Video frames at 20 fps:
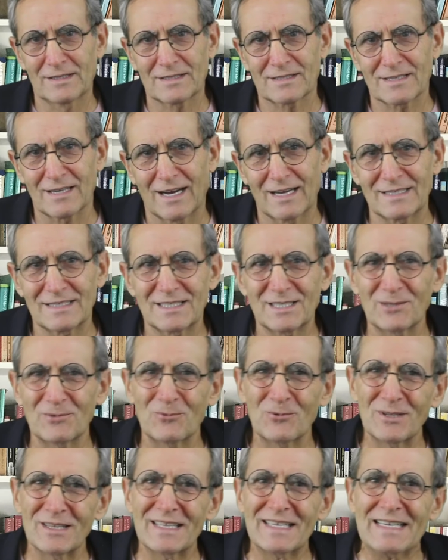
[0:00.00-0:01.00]
decides she
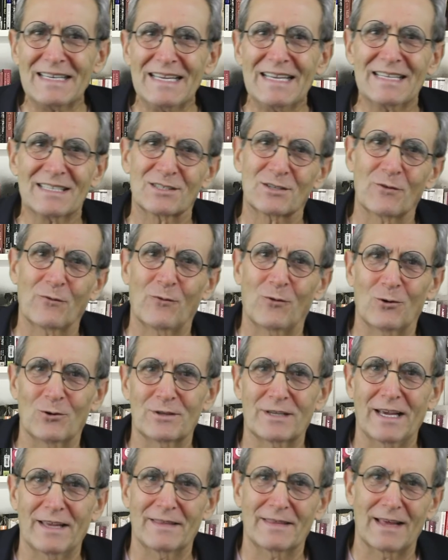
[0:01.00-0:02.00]
really needs the
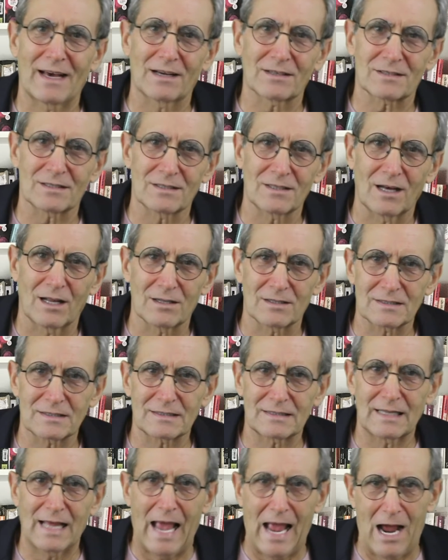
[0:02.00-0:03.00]
full
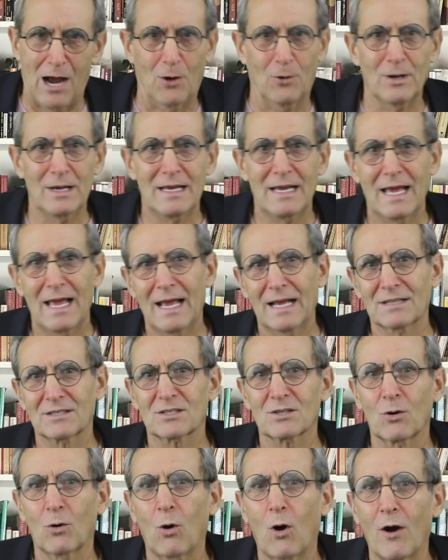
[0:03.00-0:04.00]
$10,000 now, and
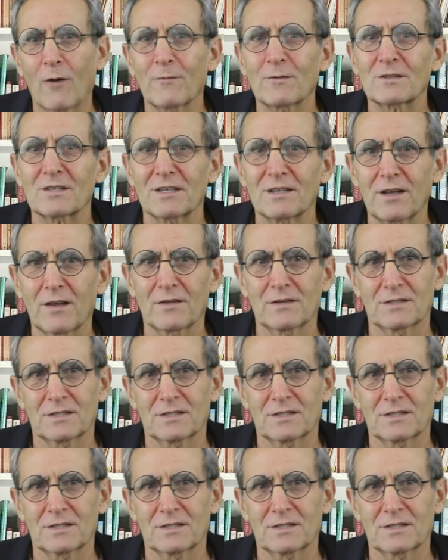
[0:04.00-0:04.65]
so offers another